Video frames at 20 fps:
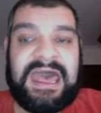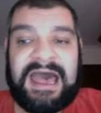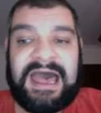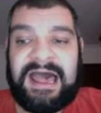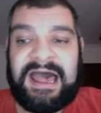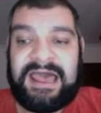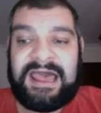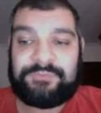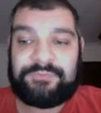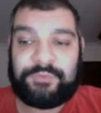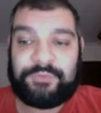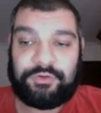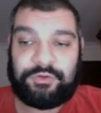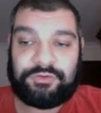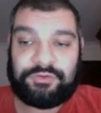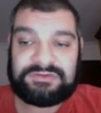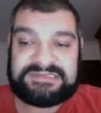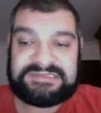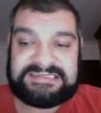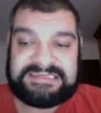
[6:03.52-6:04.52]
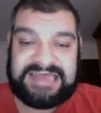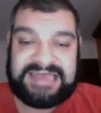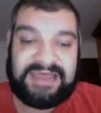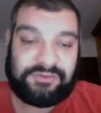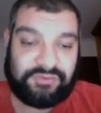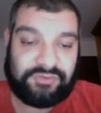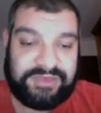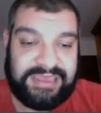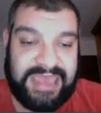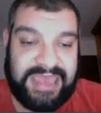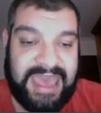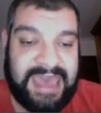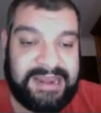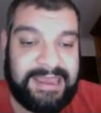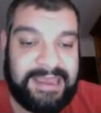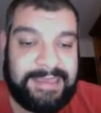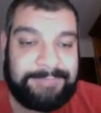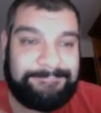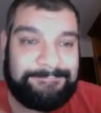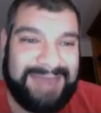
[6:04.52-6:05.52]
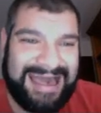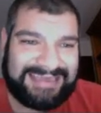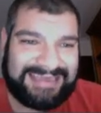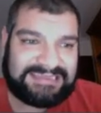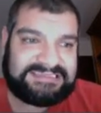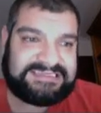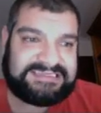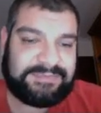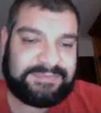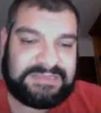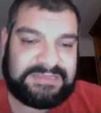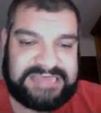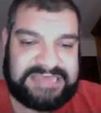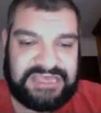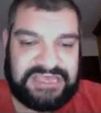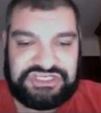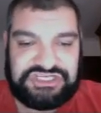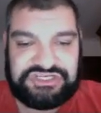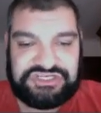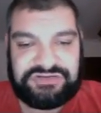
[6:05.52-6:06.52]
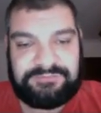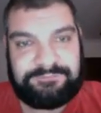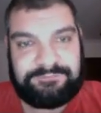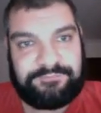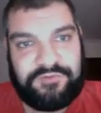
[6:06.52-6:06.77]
and we'll start looking at market segmentation,